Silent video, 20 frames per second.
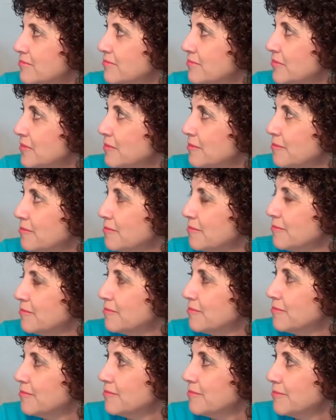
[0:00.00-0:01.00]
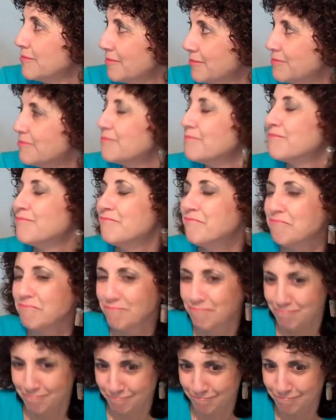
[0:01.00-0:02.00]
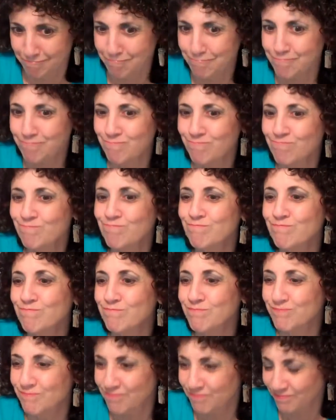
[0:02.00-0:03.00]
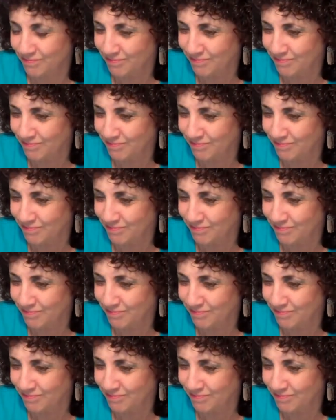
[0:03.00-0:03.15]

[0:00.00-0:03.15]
(silent)